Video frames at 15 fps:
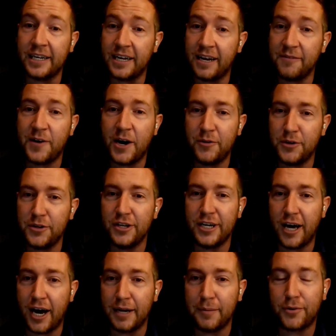And I founded the
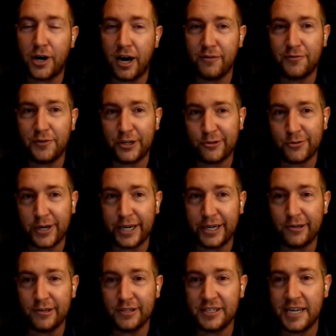Nonprofit
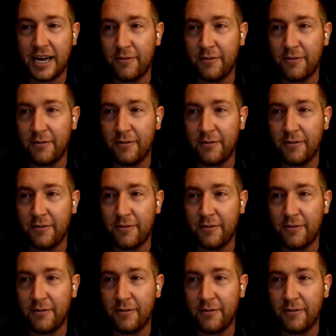Creators.